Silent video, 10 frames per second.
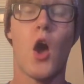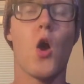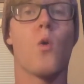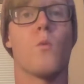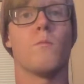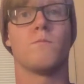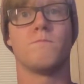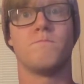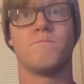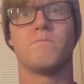Oh,
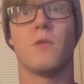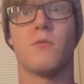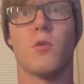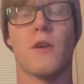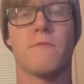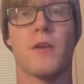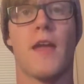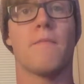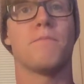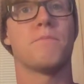before I
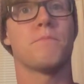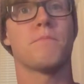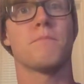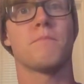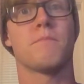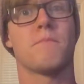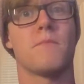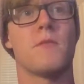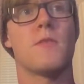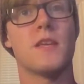forget.
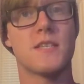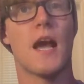This